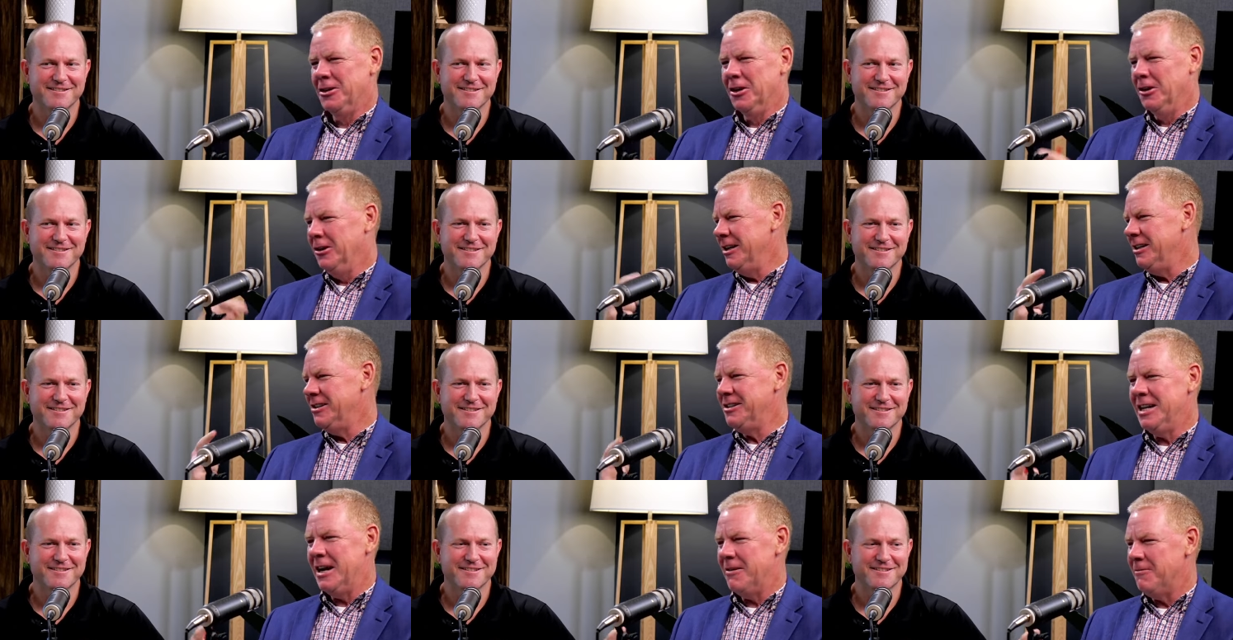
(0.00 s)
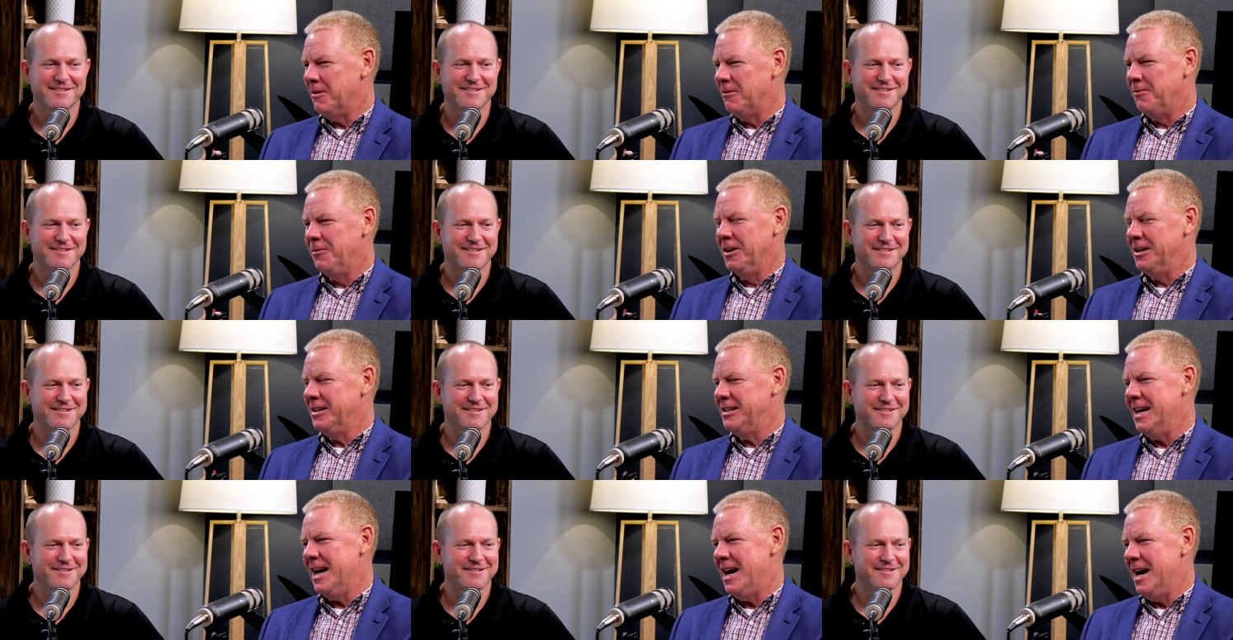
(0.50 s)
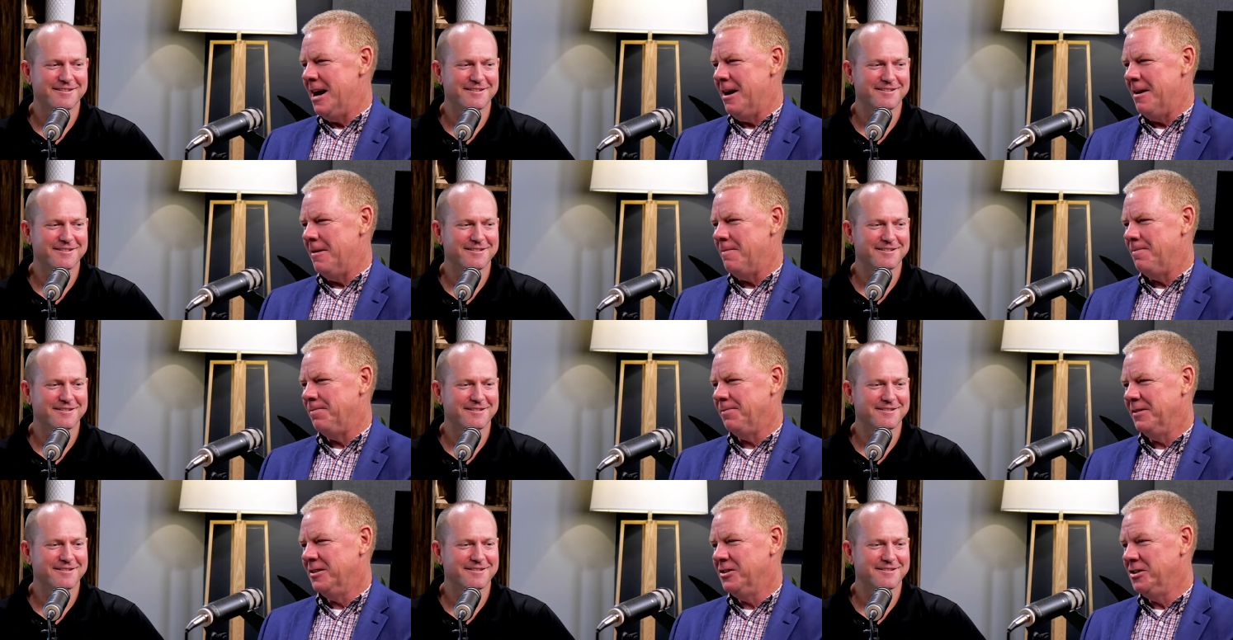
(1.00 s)
Speaker 1: 37 foot
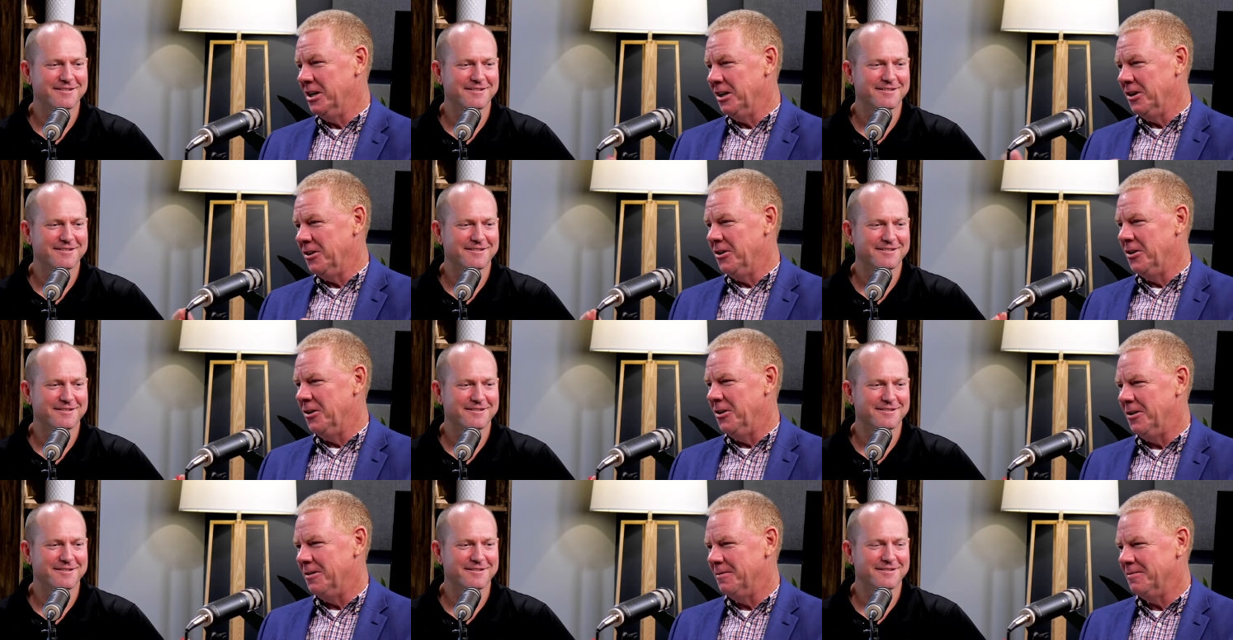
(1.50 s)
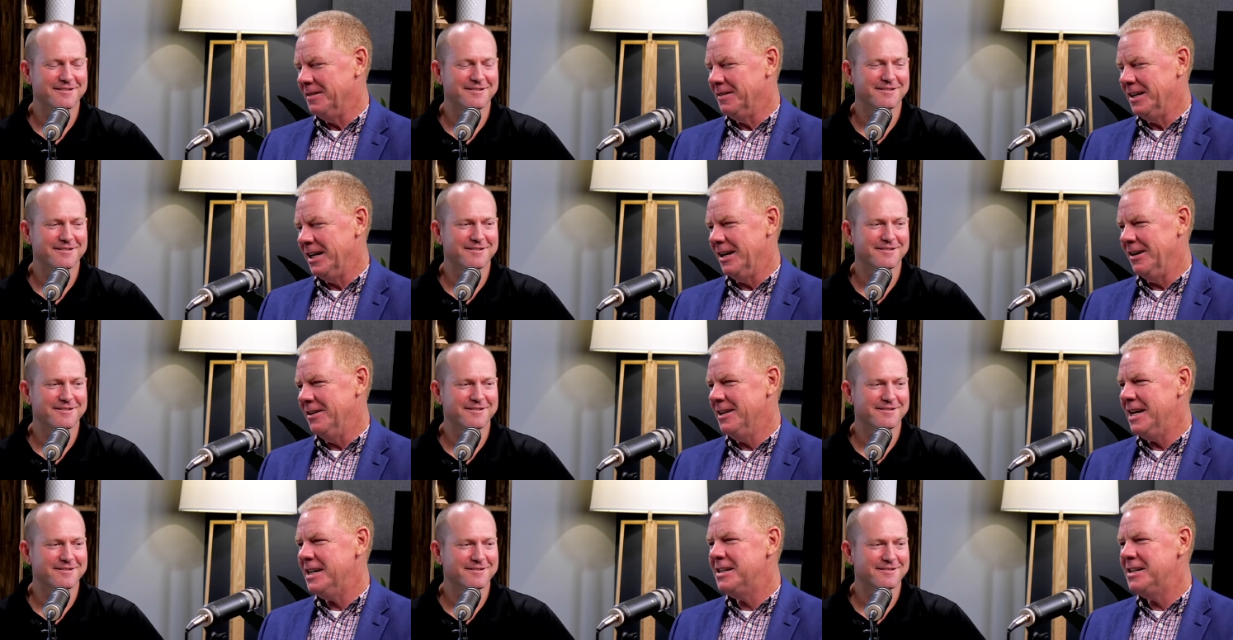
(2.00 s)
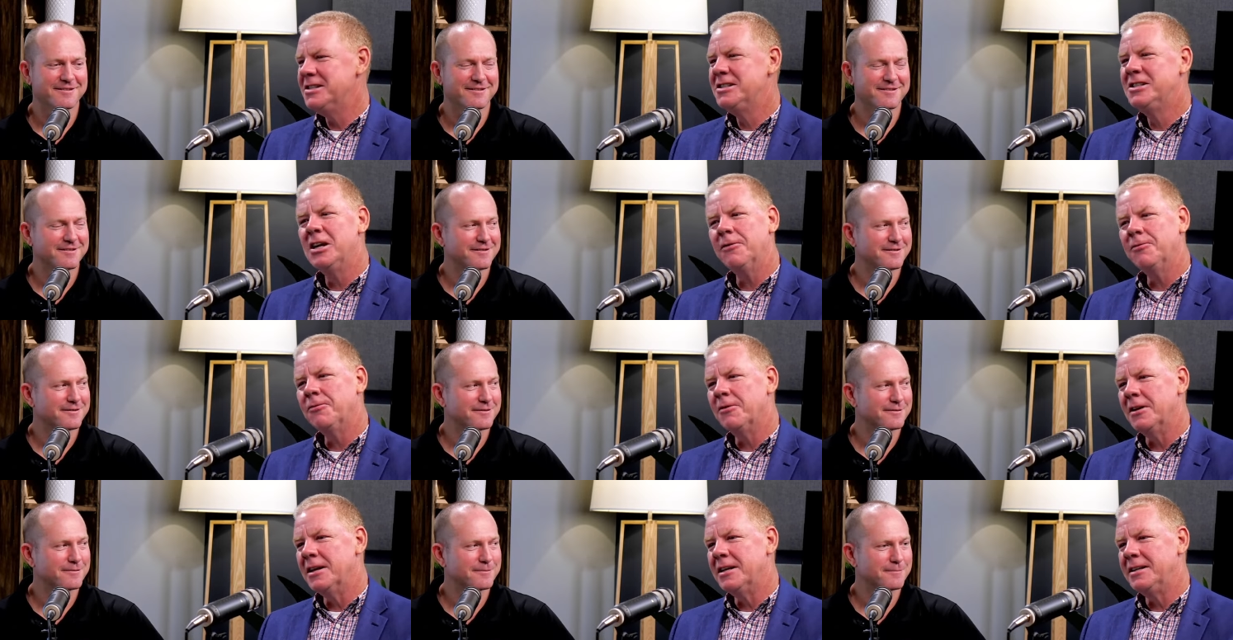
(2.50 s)
down sinkhole. You know, that's
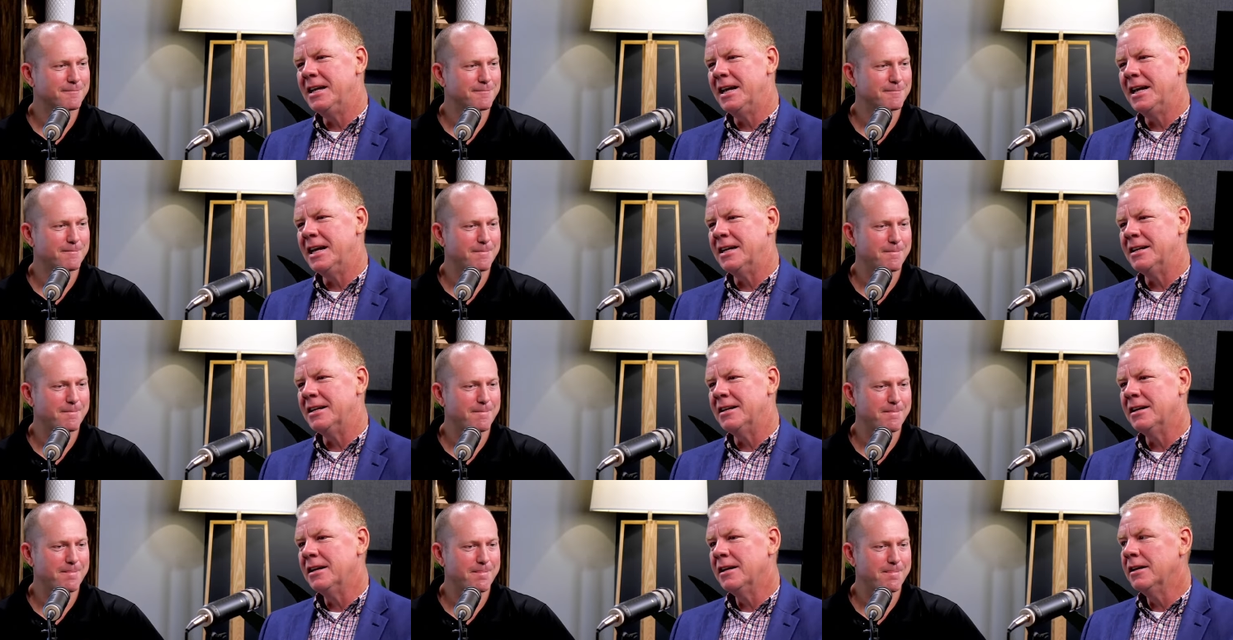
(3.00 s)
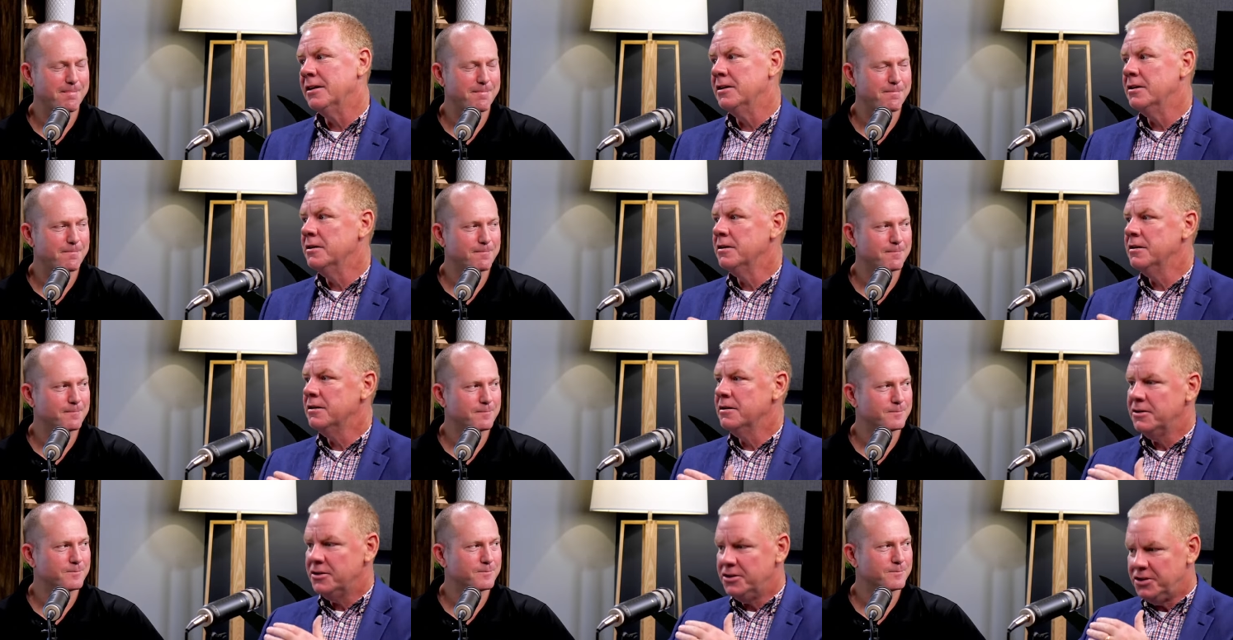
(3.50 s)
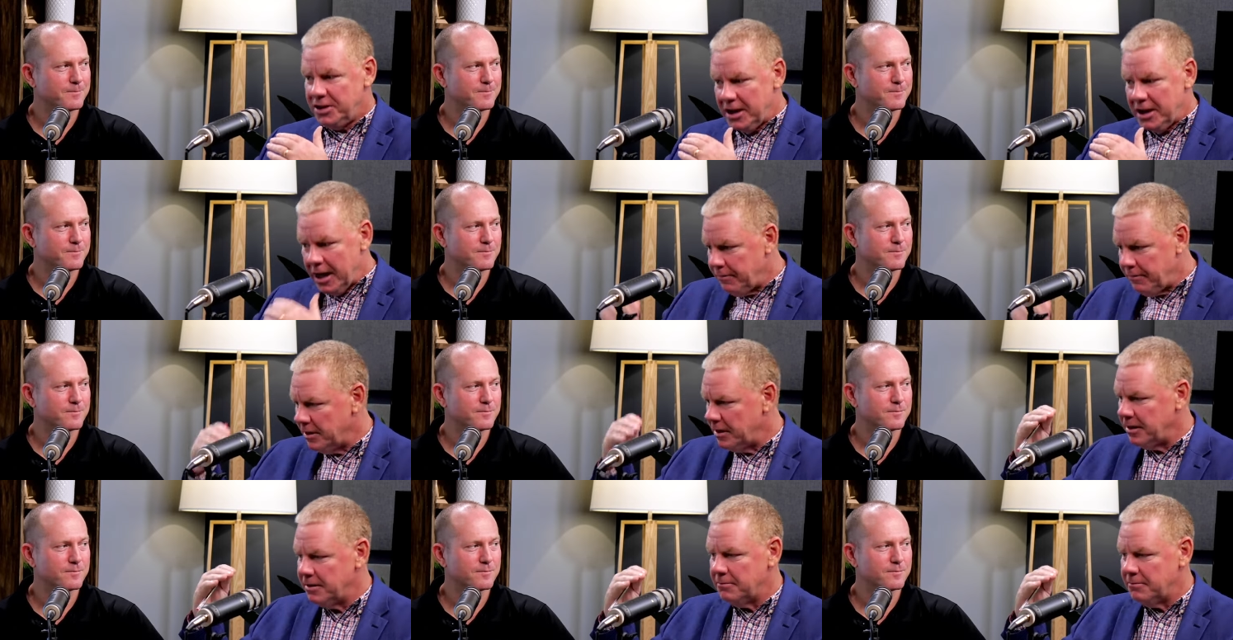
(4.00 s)
different than
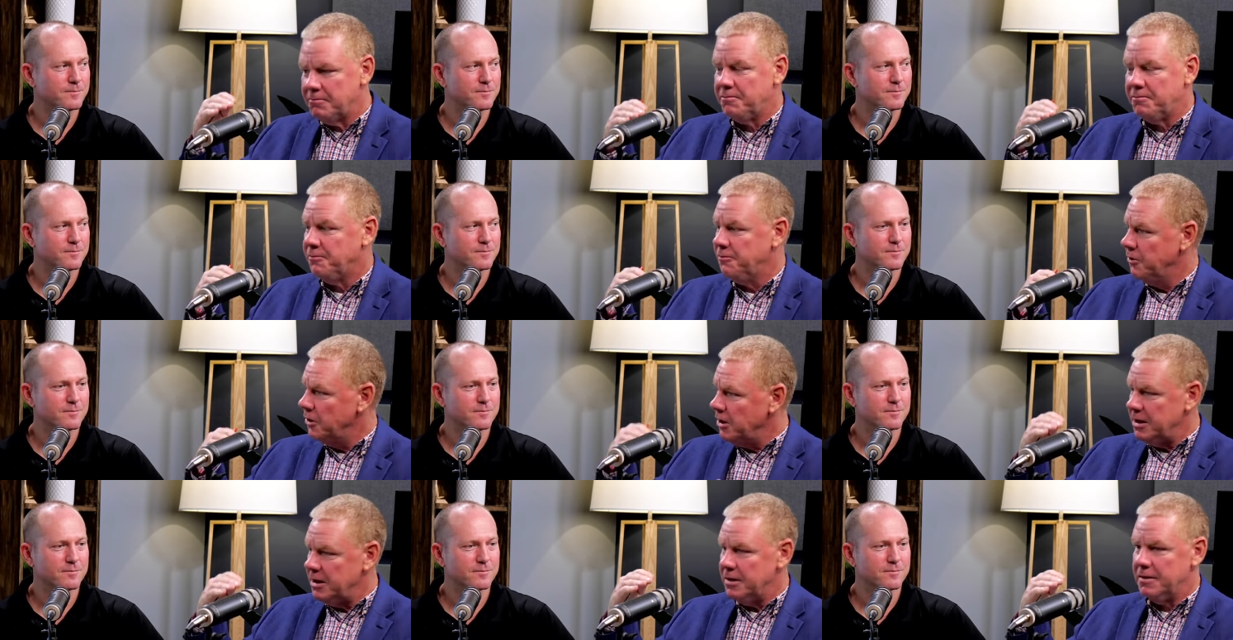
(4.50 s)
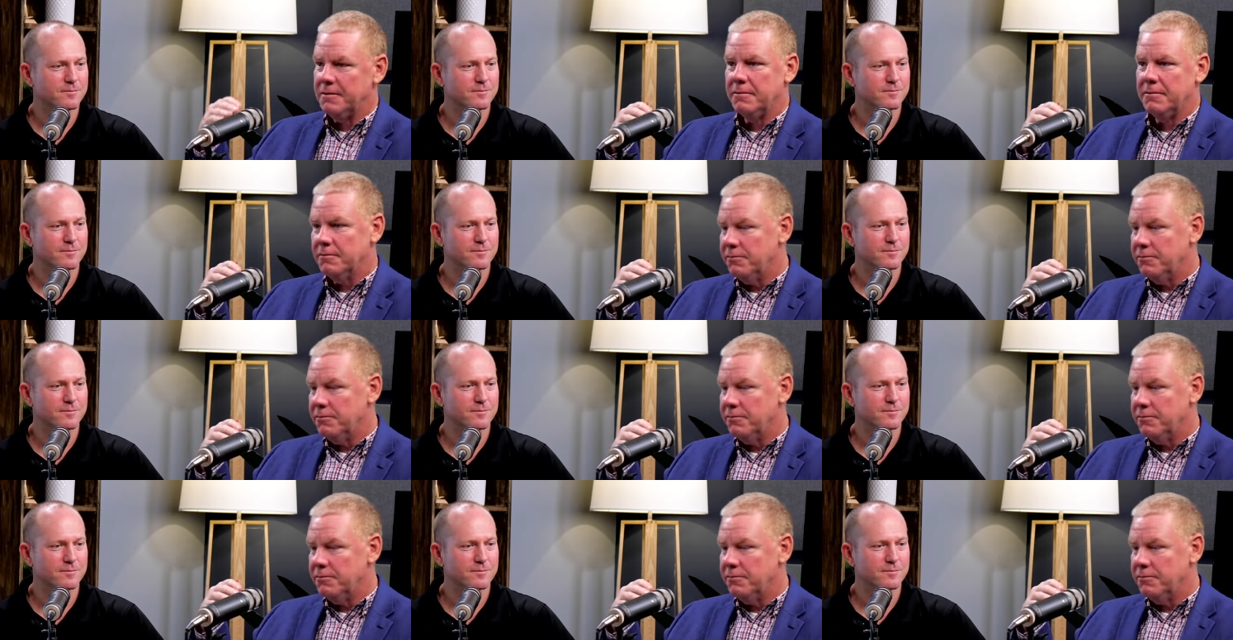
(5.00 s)
seven foot